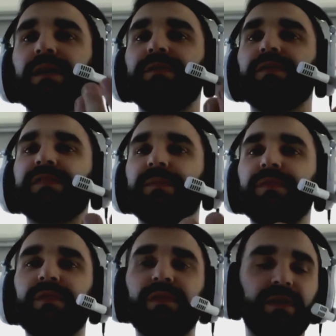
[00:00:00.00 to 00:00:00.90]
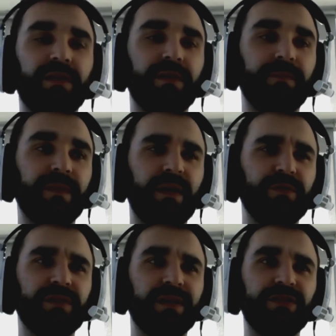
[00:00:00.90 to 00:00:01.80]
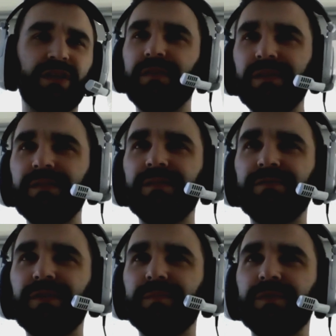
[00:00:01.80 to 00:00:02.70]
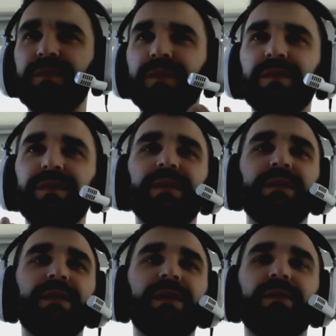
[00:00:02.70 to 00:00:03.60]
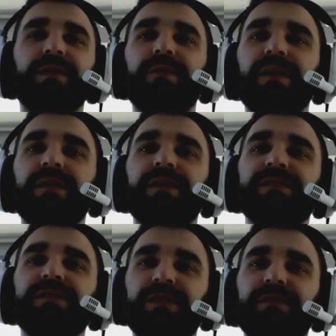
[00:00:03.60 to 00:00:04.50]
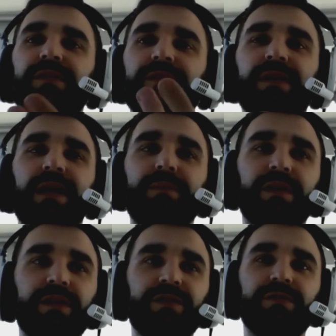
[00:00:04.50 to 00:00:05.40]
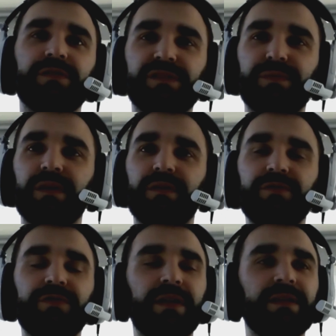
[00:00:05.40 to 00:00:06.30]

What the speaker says: For example, I'm using a Javelin framework there, how I can test a Javelin application using Spring Cloud Contract.